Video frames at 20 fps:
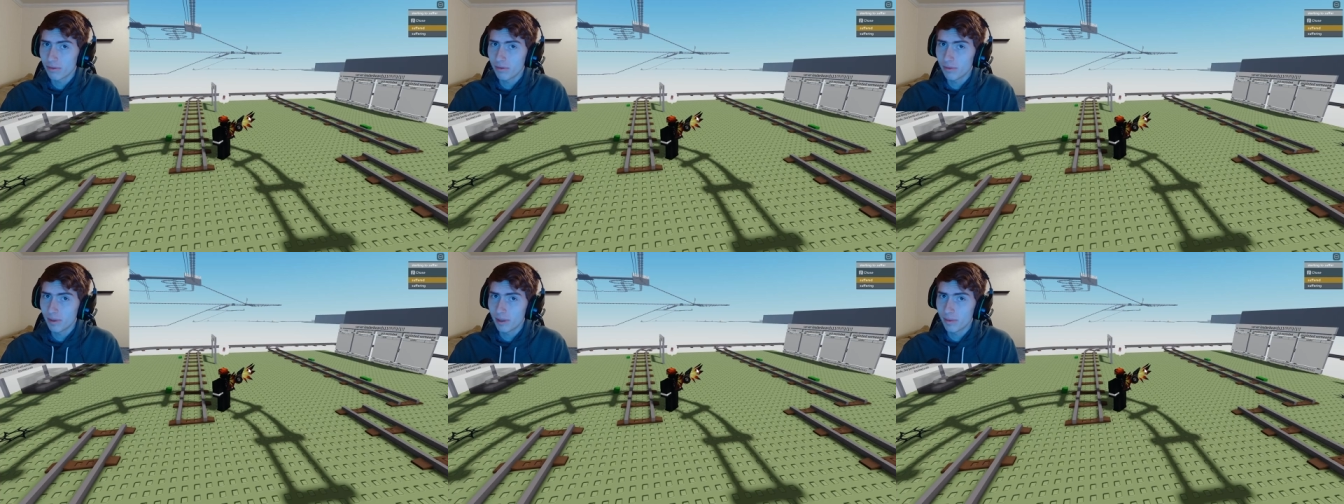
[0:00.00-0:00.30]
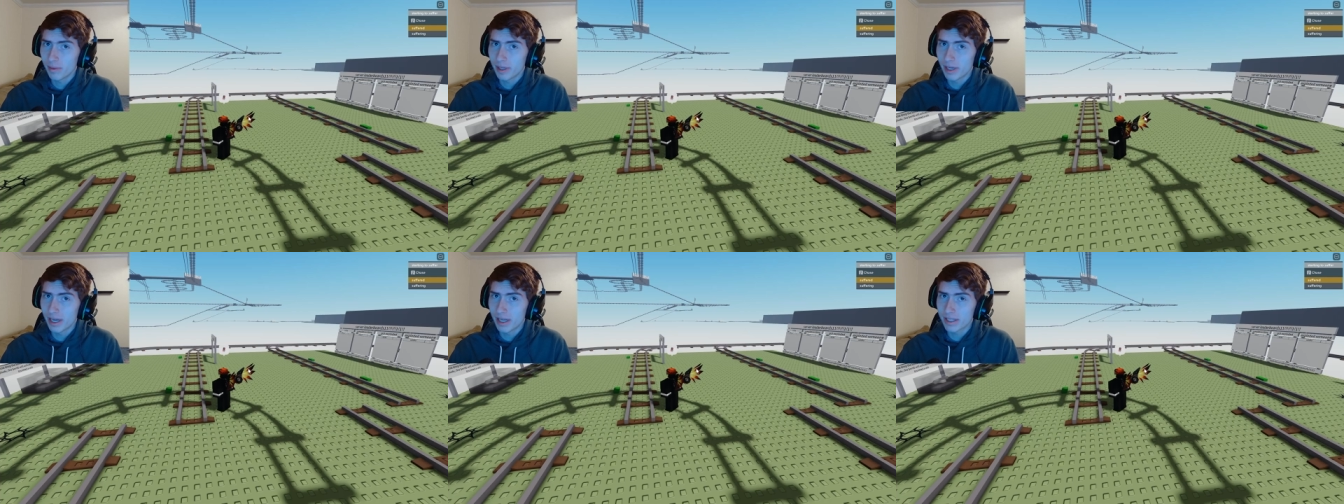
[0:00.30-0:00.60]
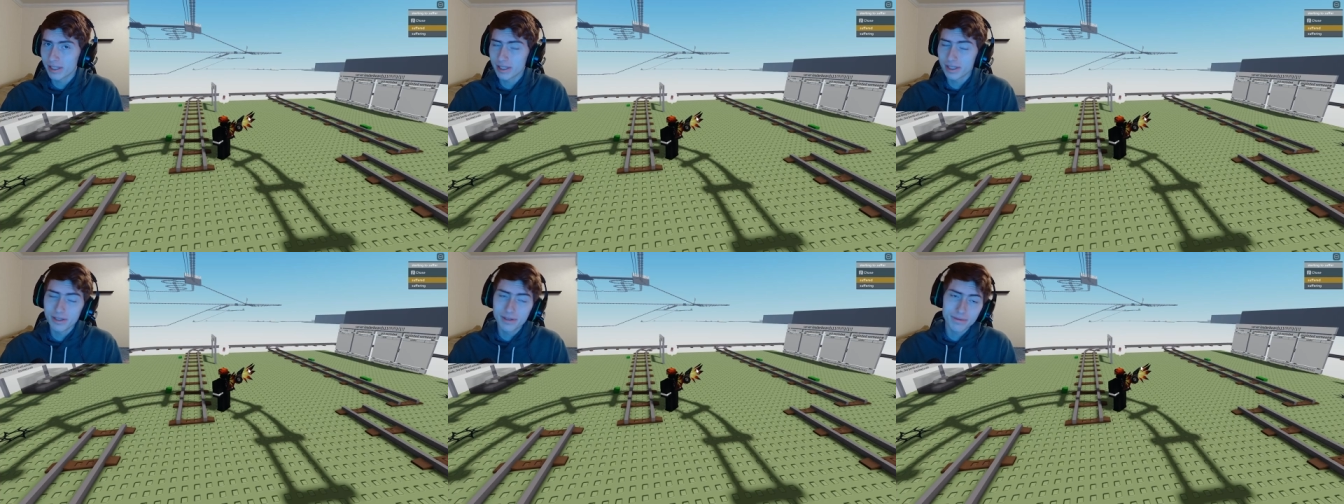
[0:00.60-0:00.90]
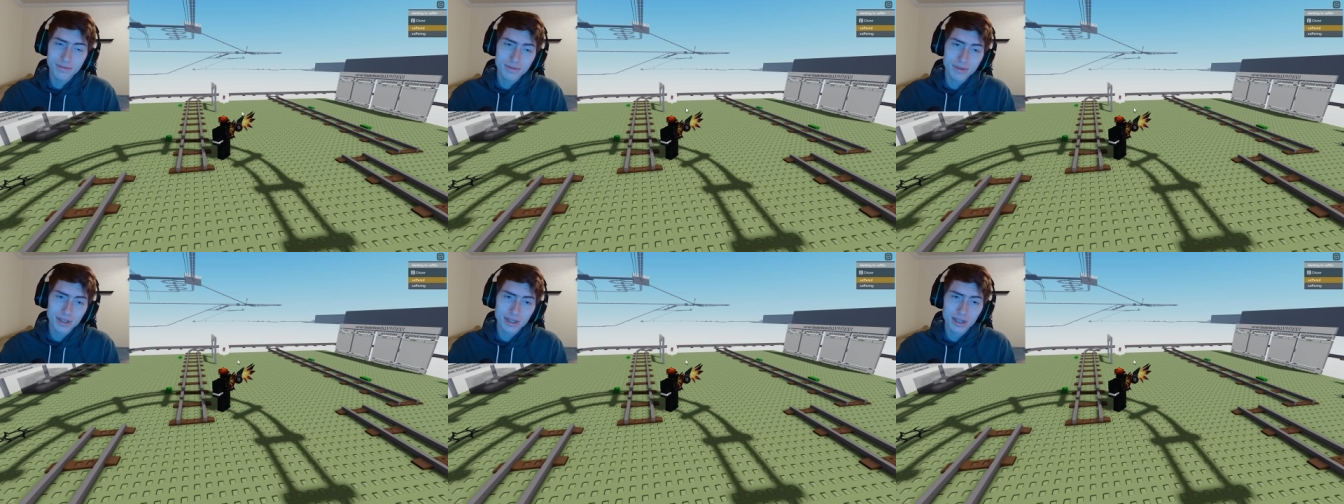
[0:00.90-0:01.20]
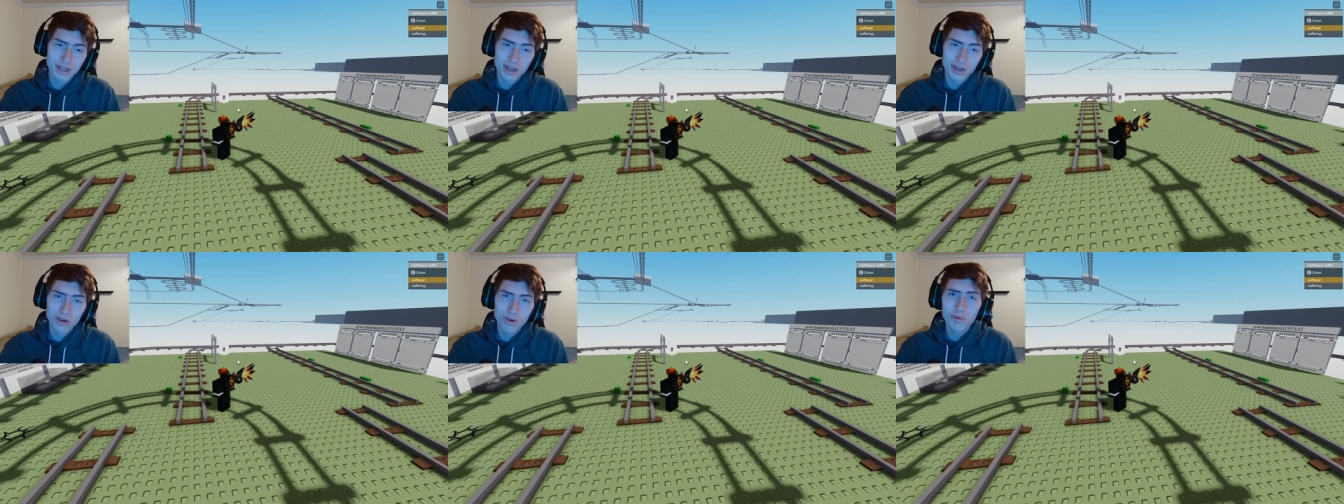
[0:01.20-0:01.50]
you may be asking?
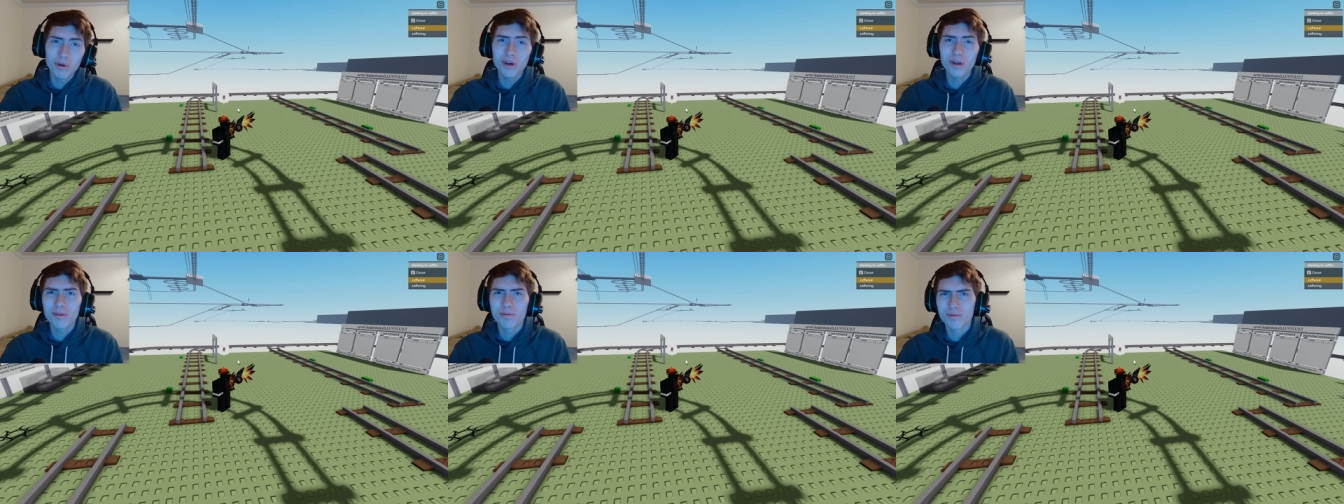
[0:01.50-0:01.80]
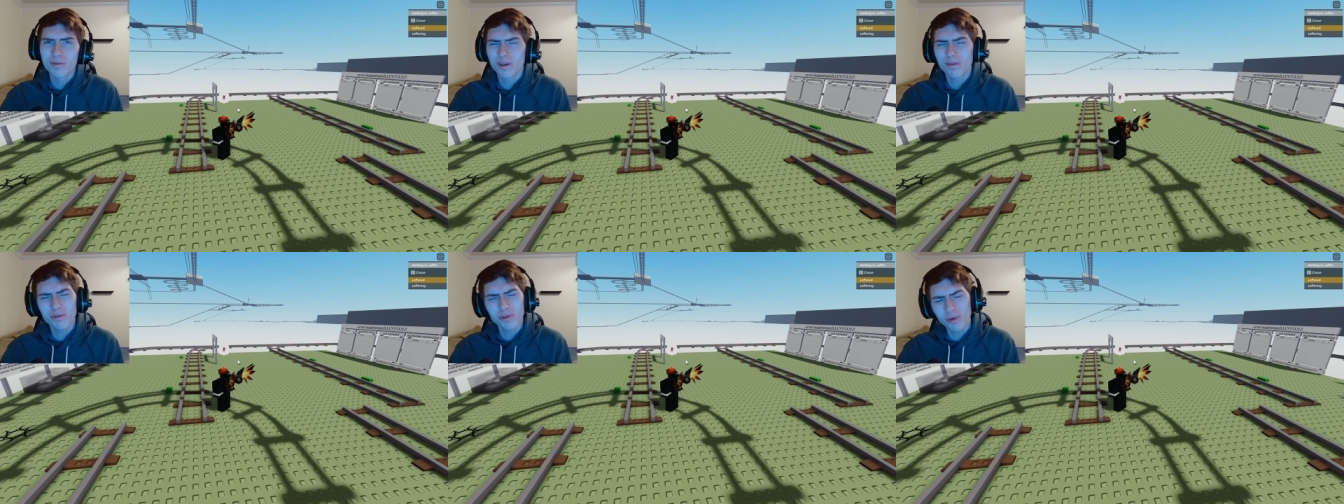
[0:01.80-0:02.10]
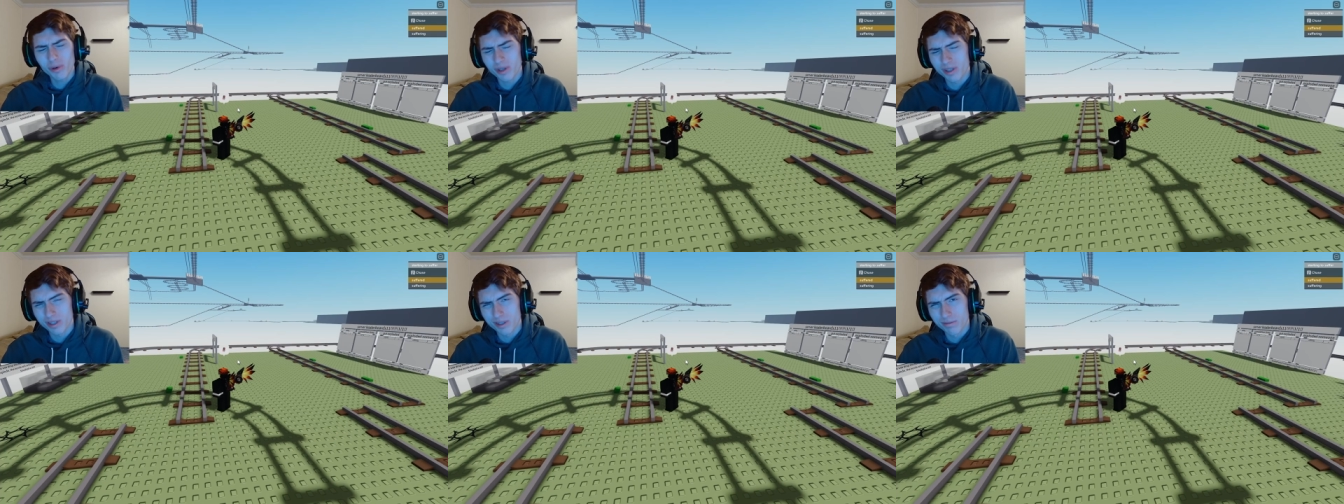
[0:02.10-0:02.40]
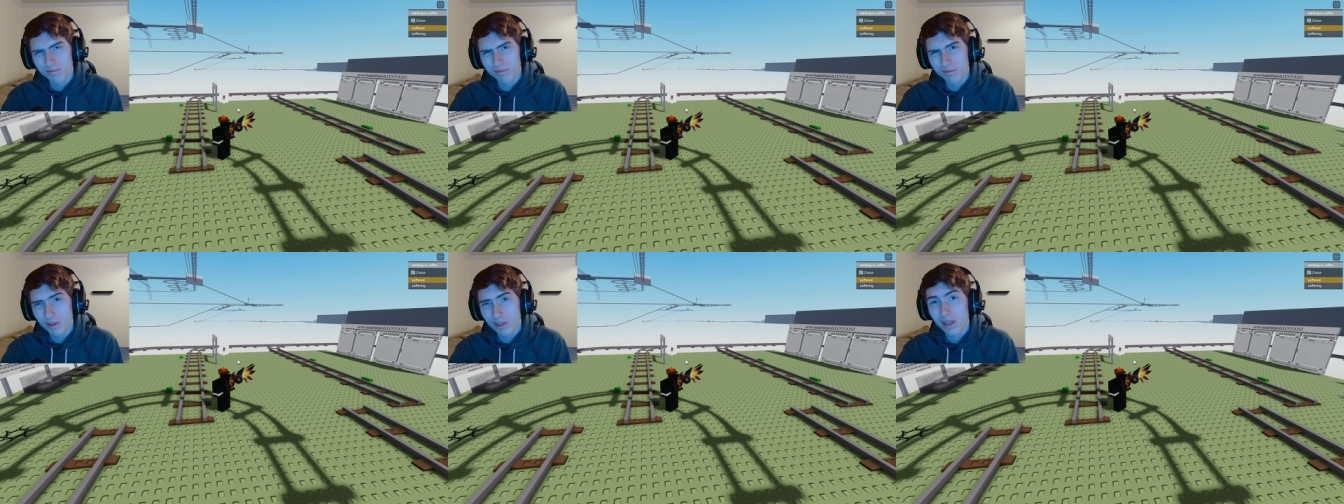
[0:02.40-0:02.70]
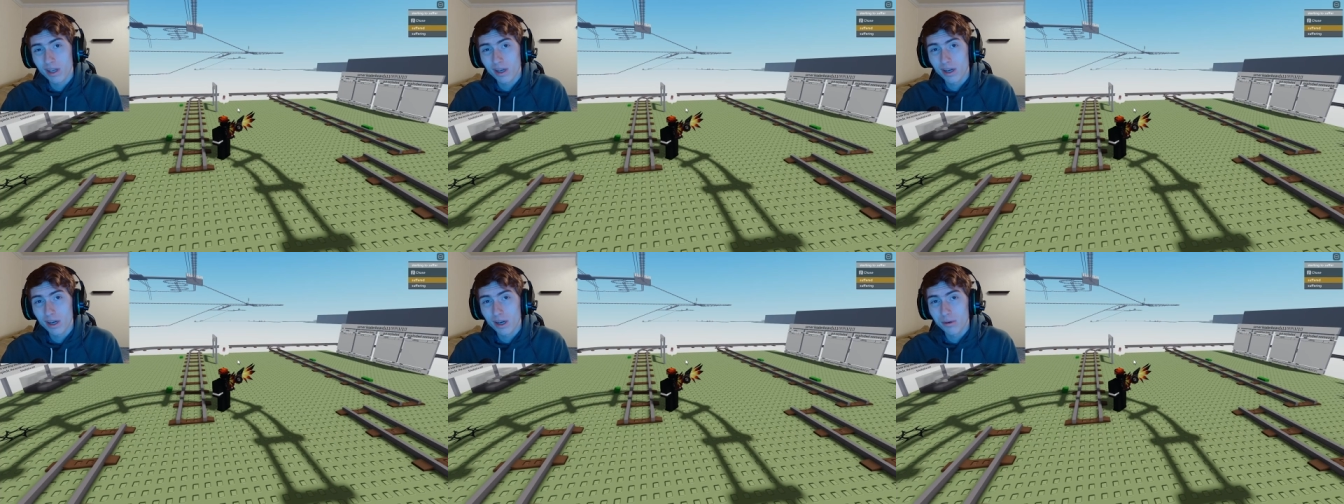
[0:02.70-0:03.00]
Well, of course,
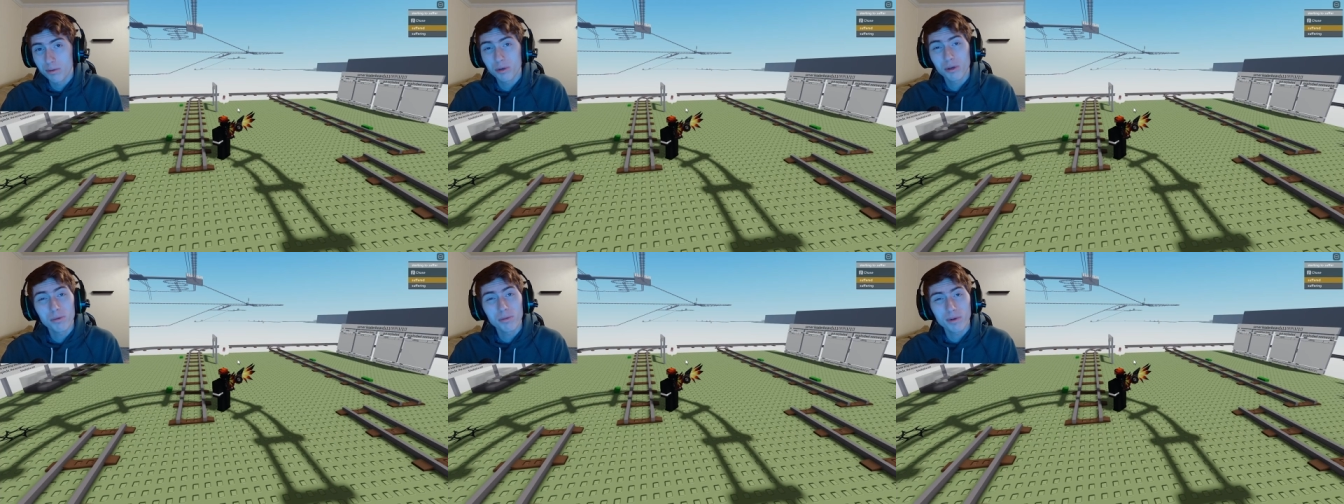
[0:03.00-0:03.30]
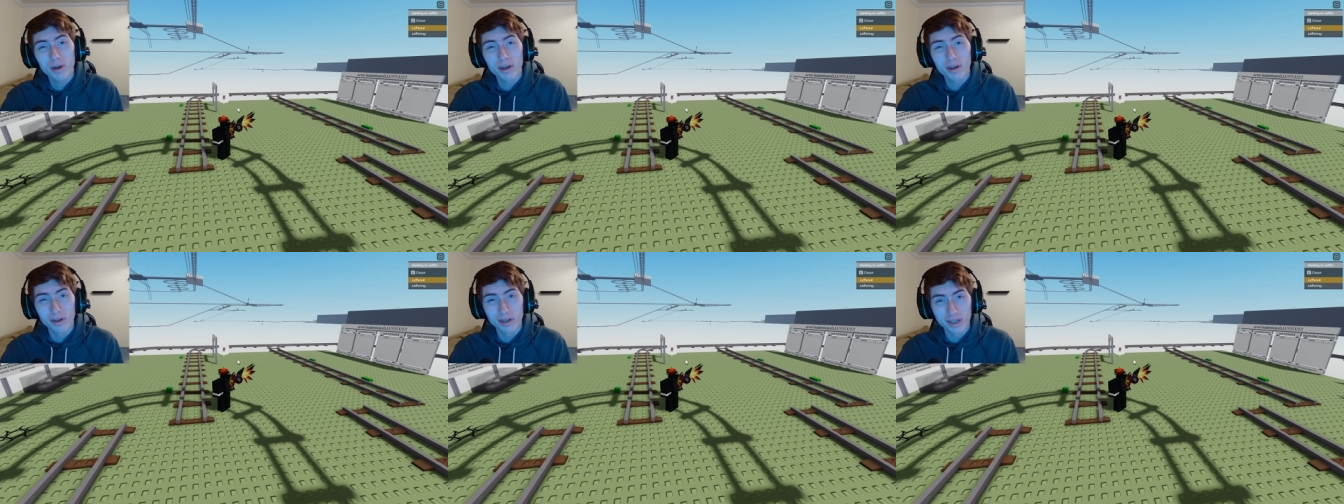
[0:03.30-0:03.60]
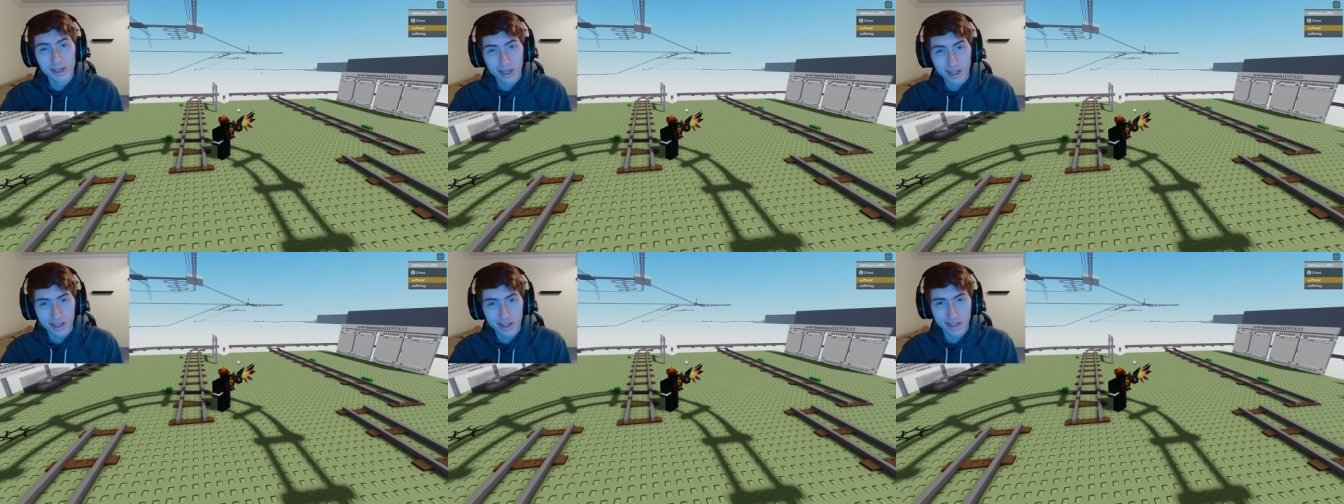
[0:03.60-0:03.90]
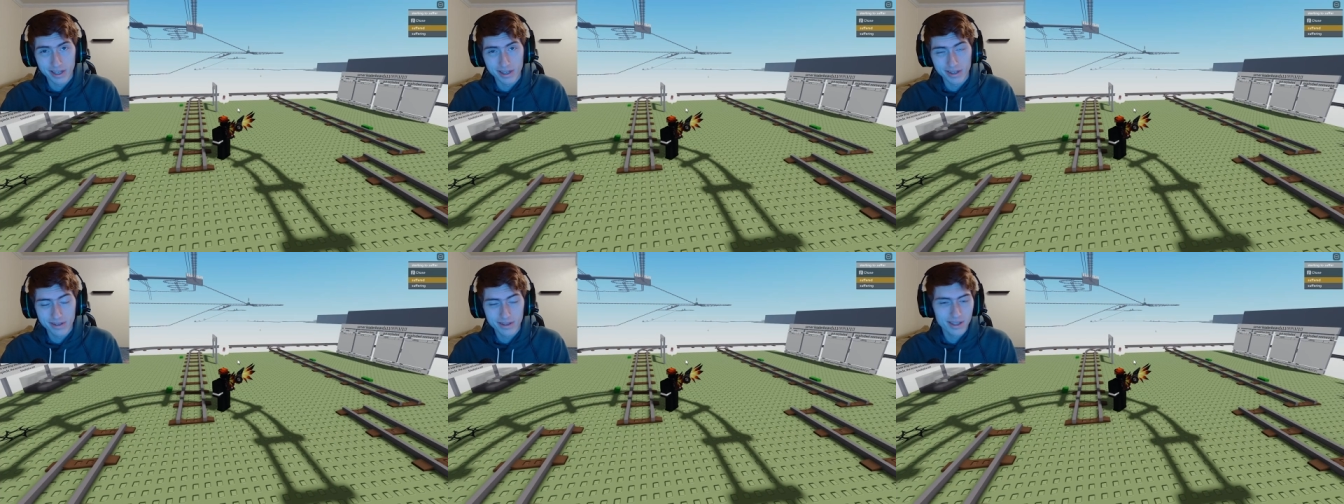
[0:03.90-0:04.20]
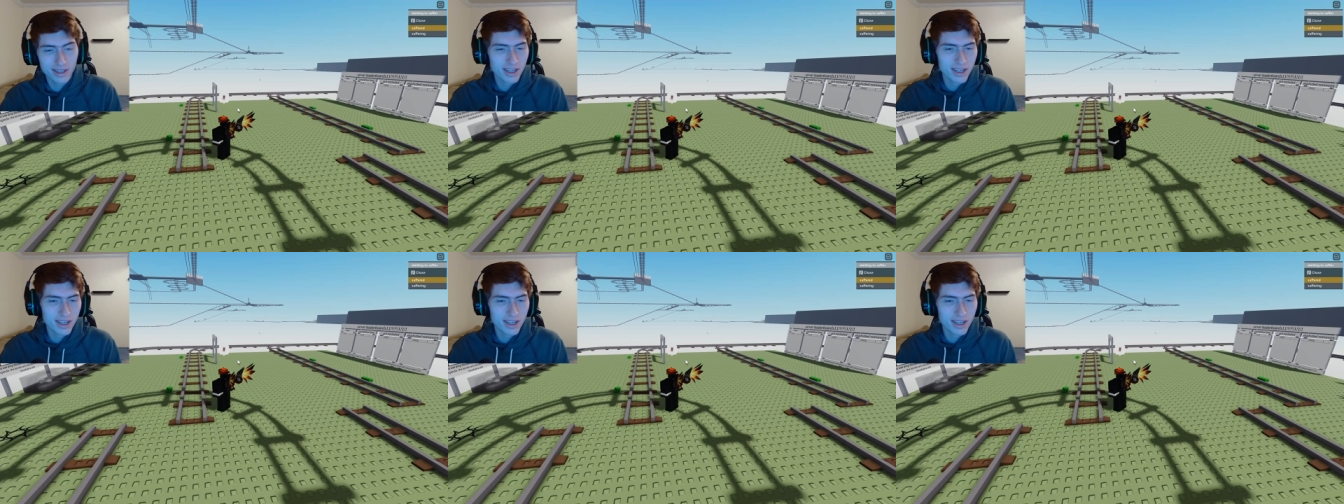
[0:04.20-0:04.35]
a trip round of nothing.